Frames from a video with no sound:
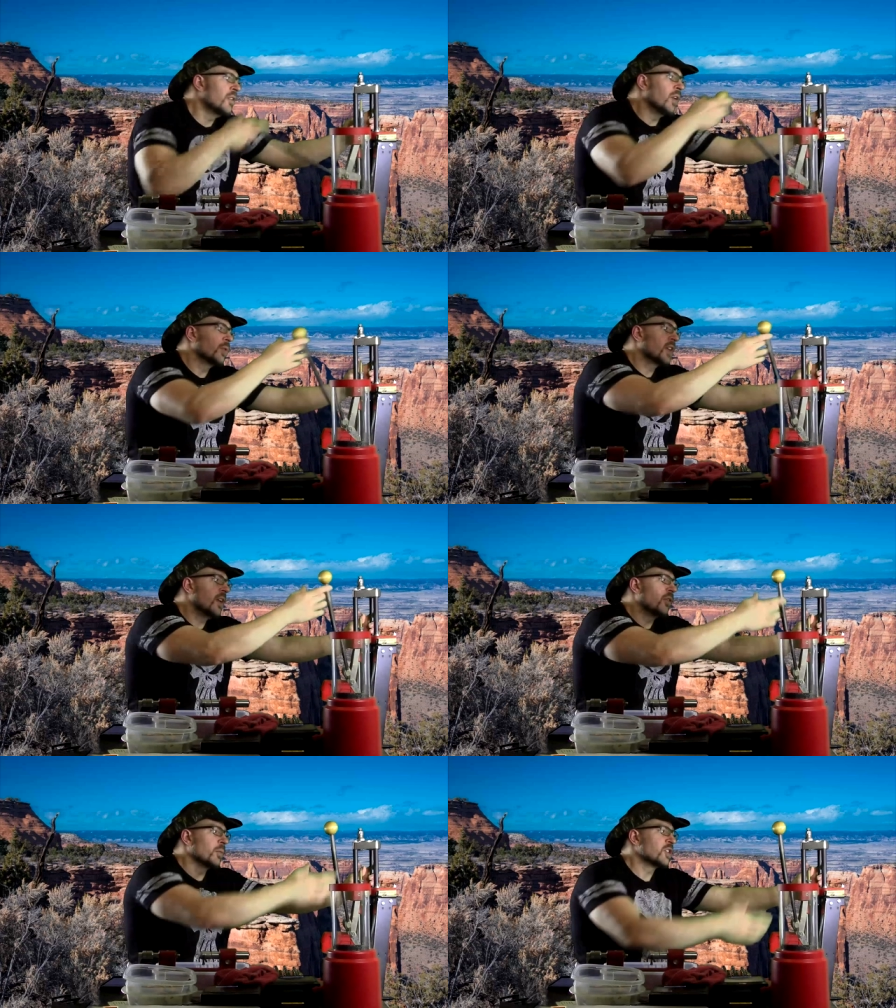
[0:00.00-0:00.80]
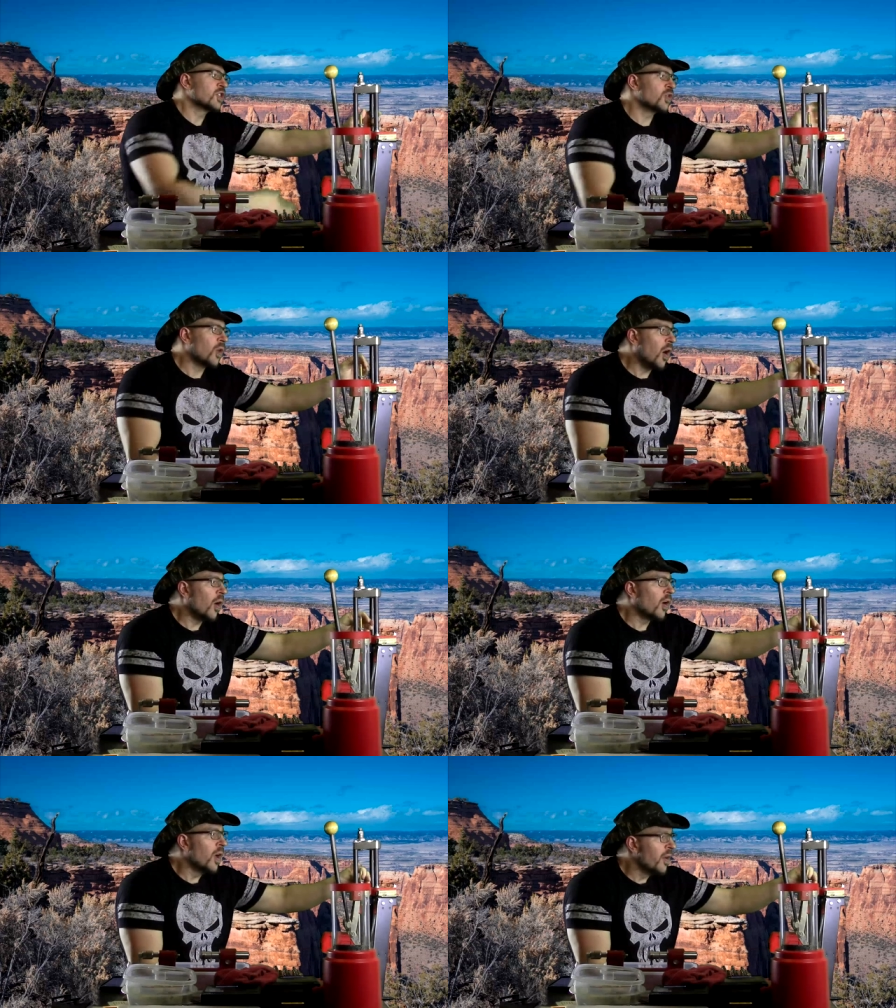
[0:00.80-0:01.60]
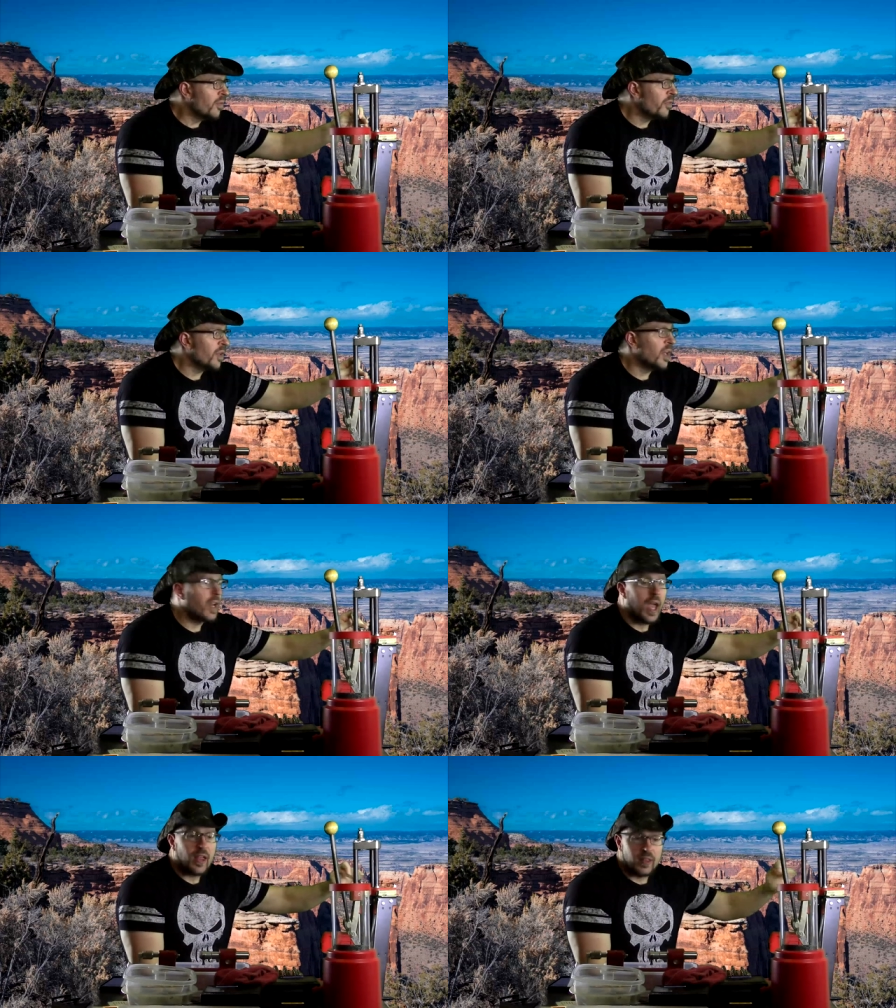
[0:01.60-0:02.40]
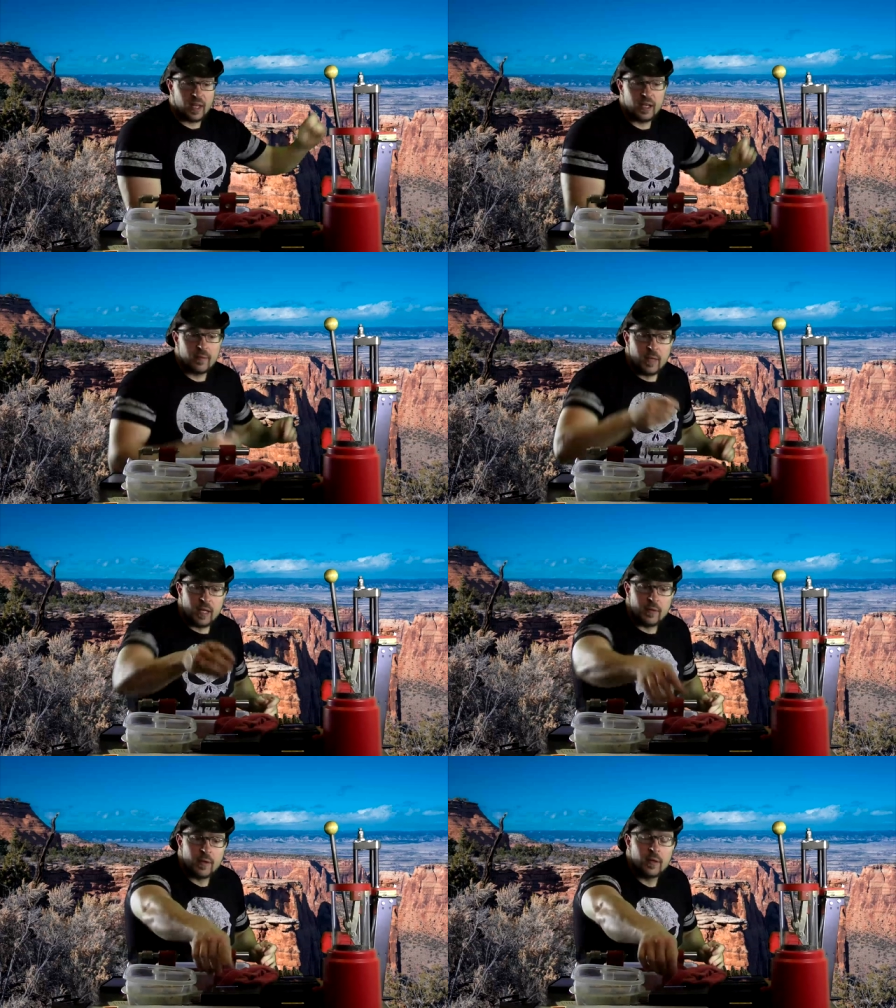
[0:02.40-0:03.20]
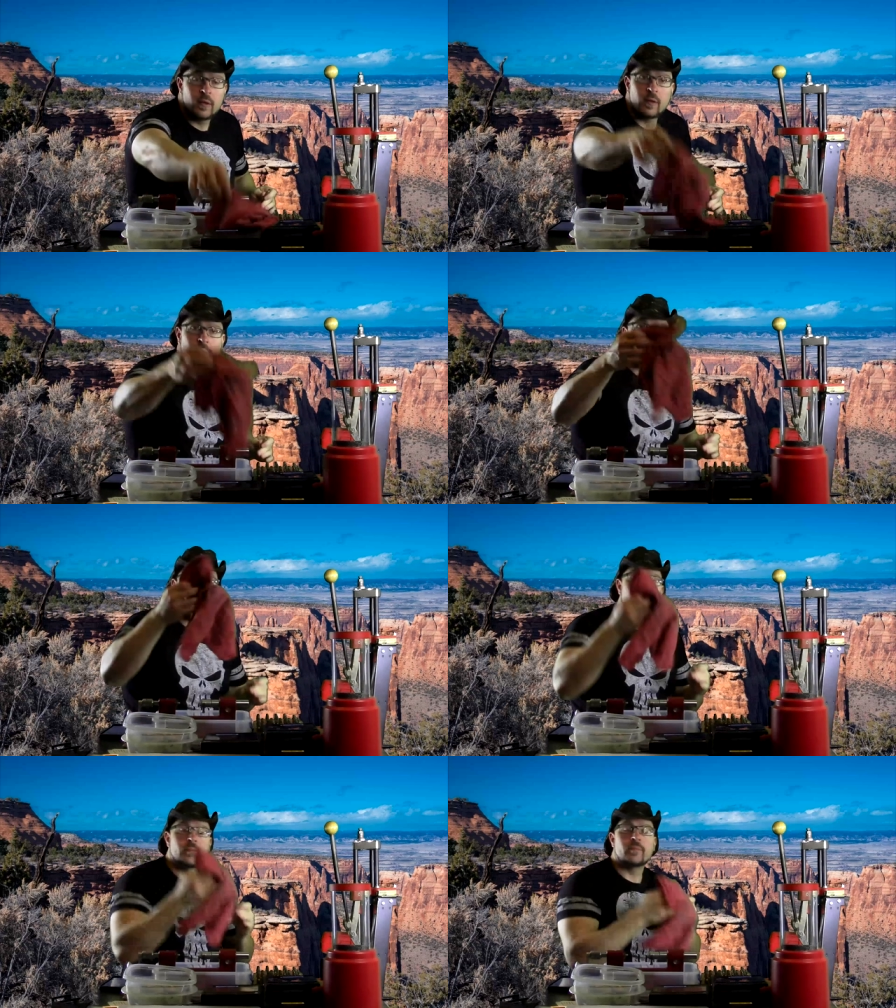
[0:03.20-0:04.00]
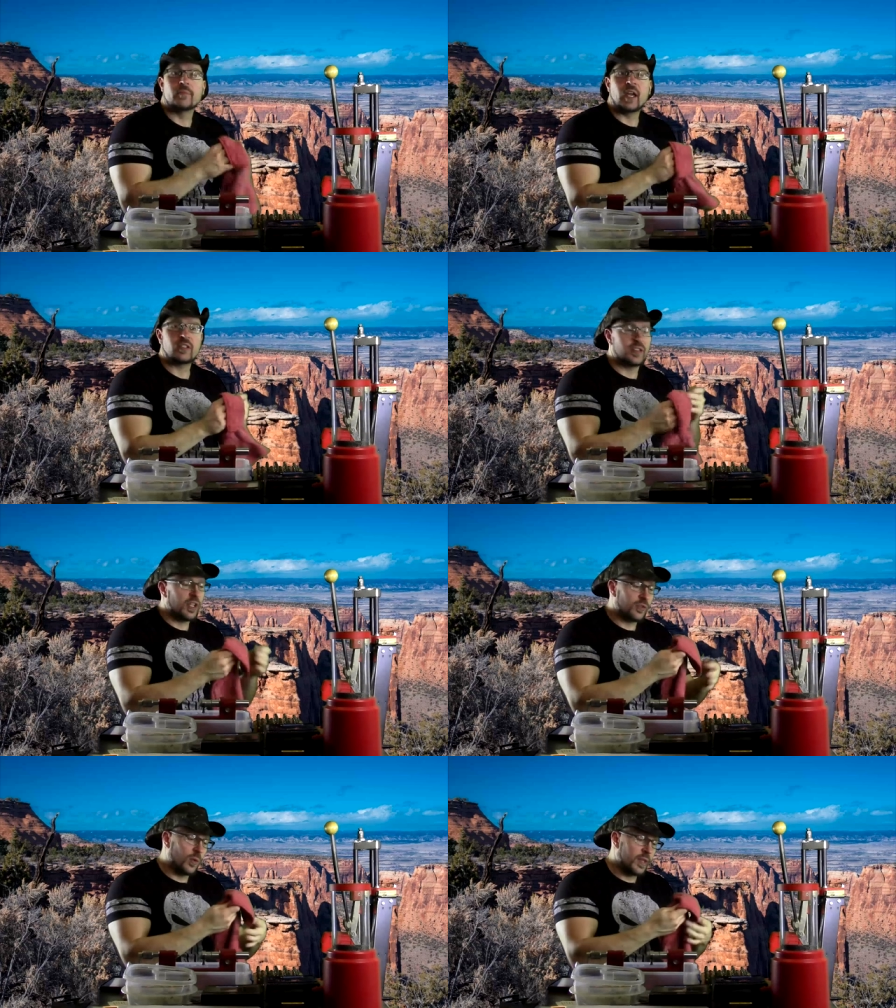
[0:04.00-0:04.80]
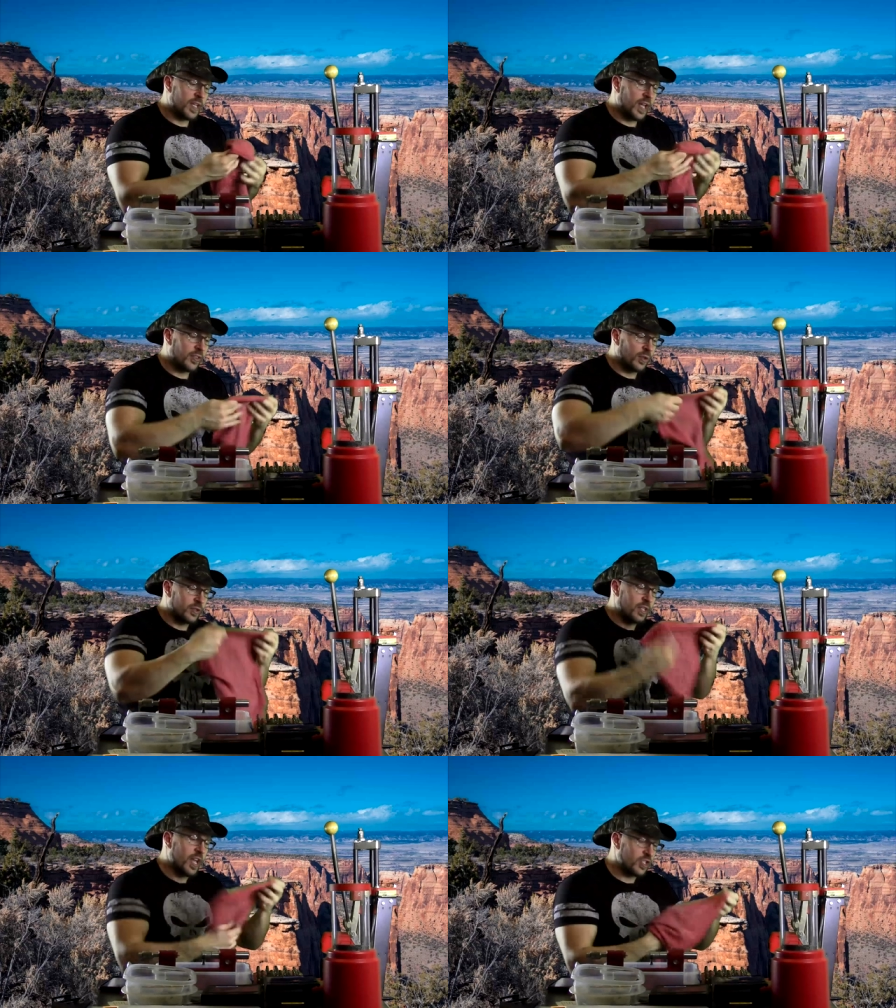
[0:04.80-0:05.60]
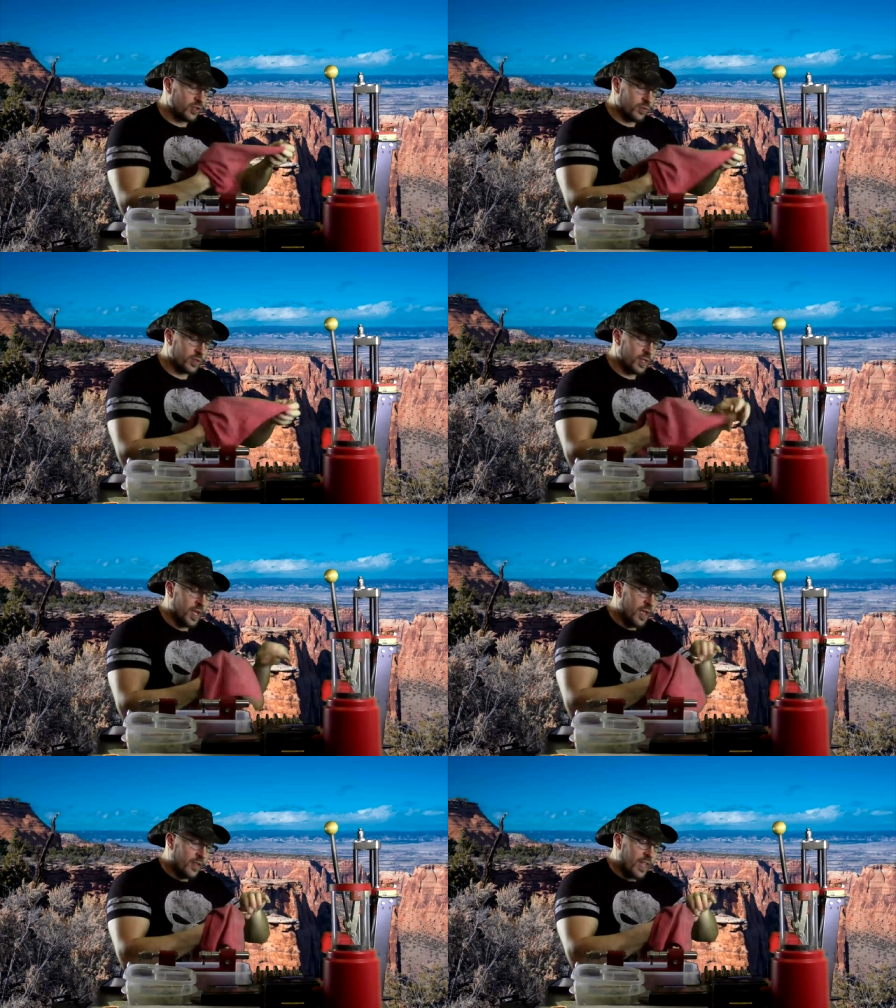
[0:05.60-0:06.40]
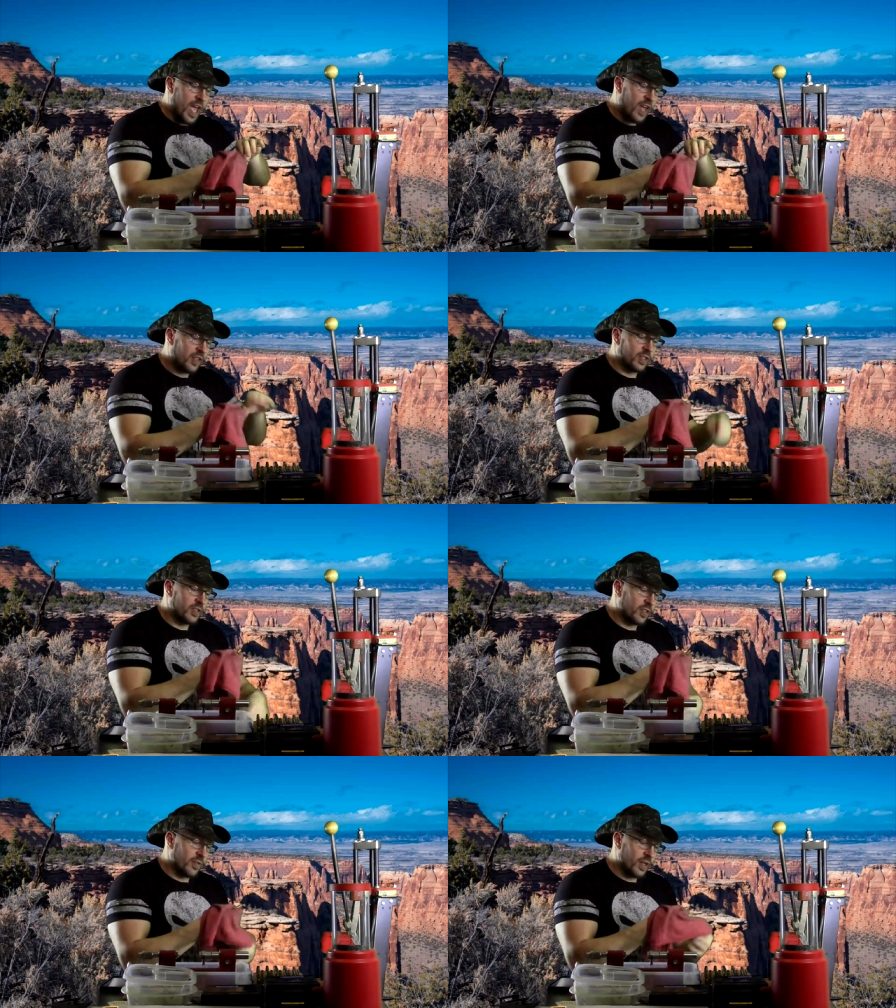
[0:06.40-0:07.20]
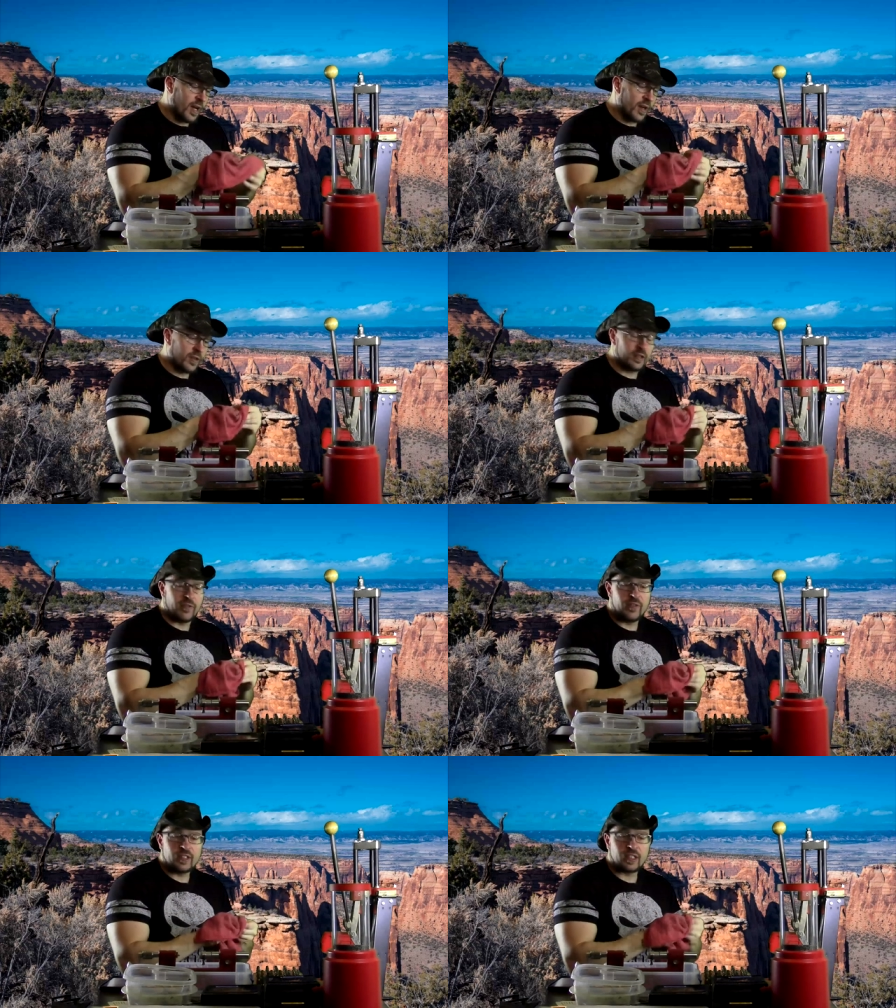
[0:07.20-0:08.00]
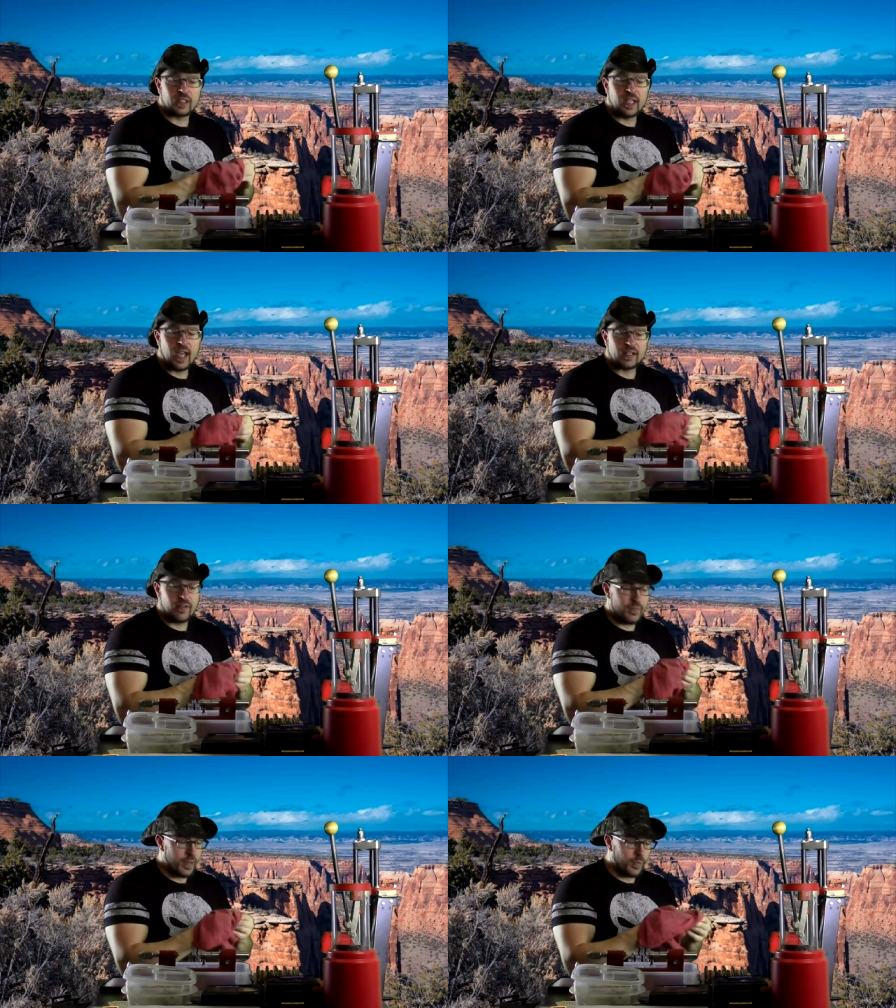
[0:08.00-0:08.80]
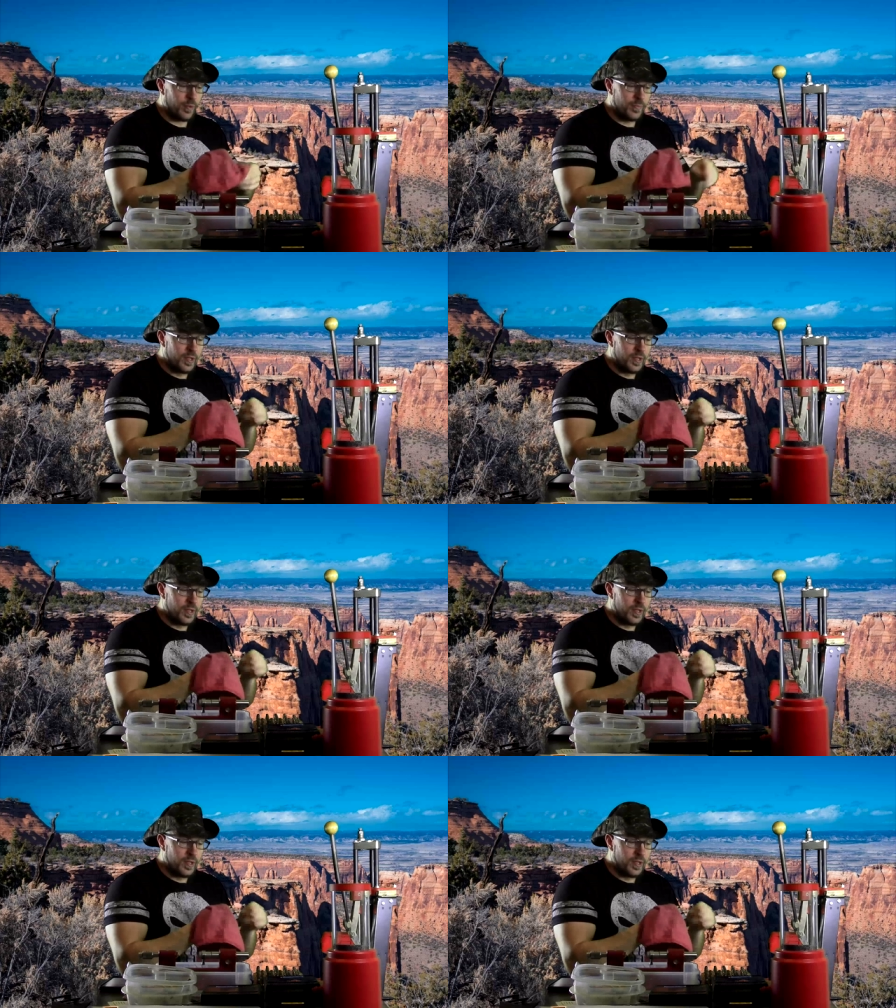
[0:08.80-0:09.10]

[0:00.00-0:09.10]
Those came from strong, fit, athletic men, right? That's that's where they got those statues. the athletes of their eras, the physically active people.